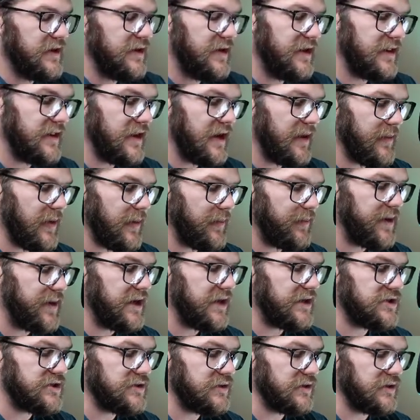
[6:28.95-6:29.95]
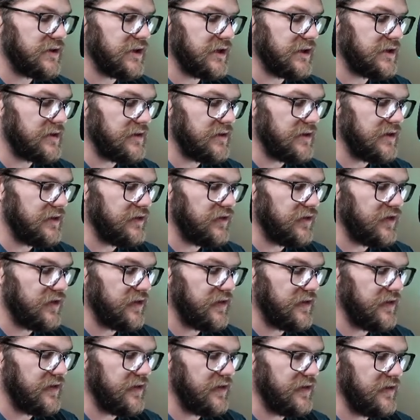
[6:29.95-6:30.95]
Not that I'm a Pikachu collector, I
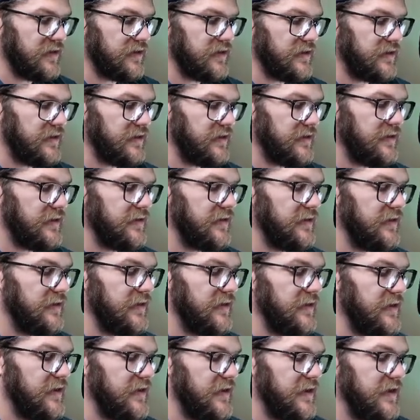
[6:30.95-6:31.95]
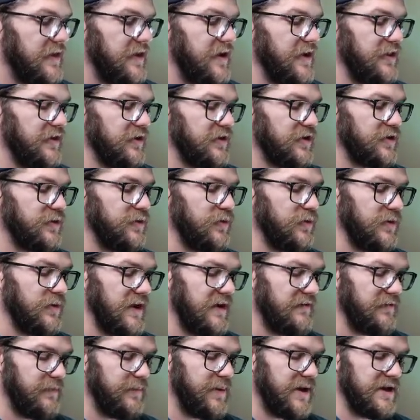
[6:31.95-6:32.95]
just, it looks cool to
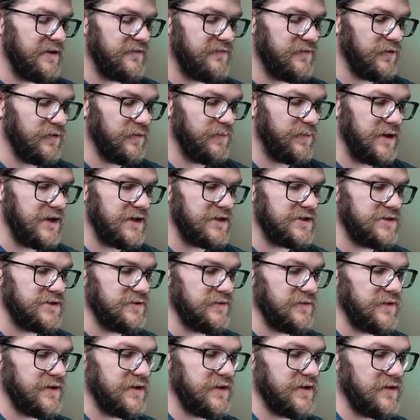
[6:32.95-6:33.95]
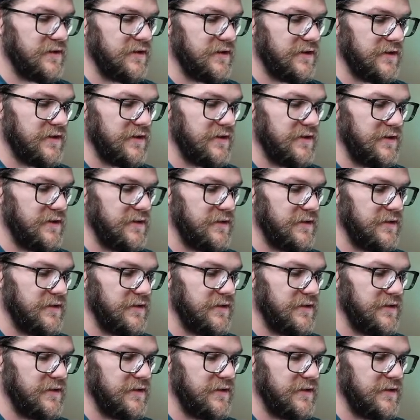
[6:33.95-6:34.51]
have a page full of Pikachus, because look